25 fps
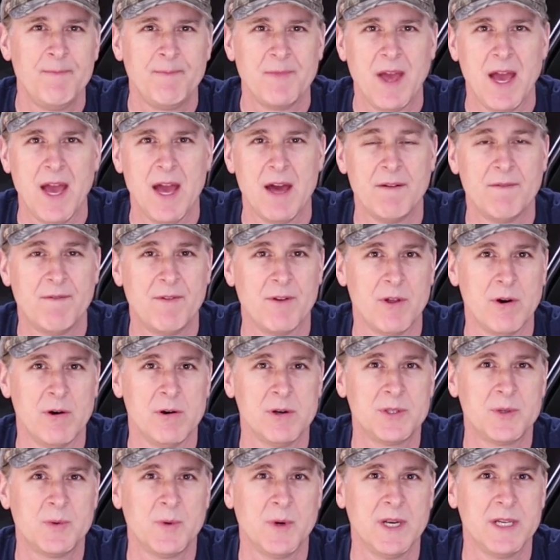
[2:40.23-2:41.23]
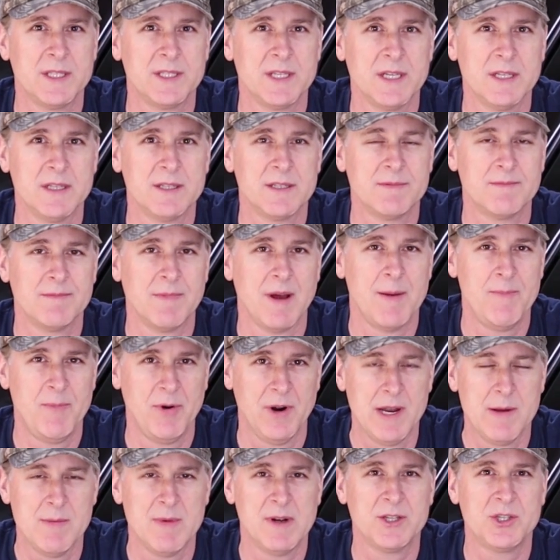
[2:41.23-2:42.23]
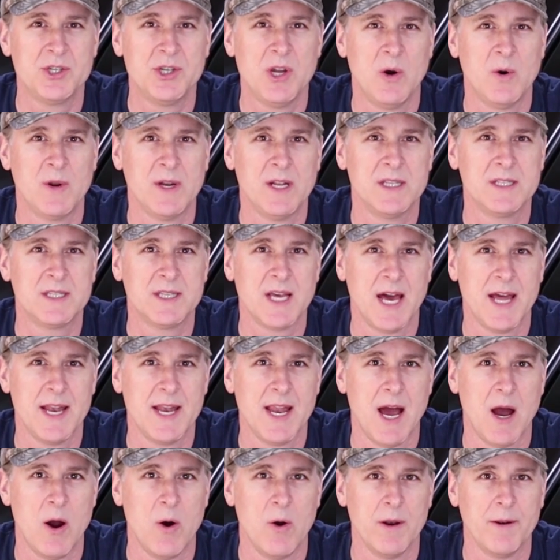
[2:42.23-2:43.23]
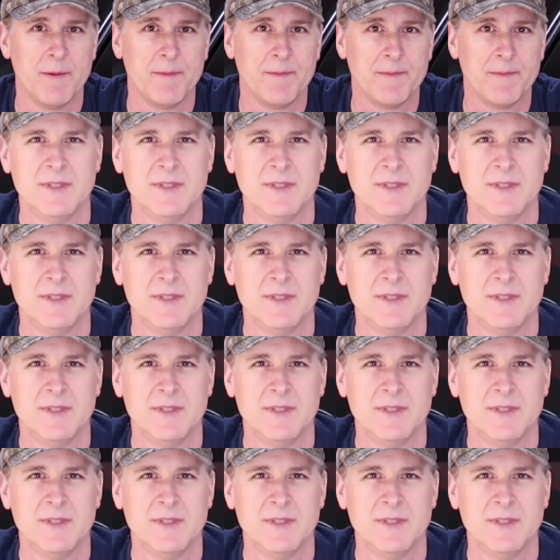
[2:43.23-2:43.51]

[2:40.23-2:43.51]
and for those reasons, I pretty much know it inside and out.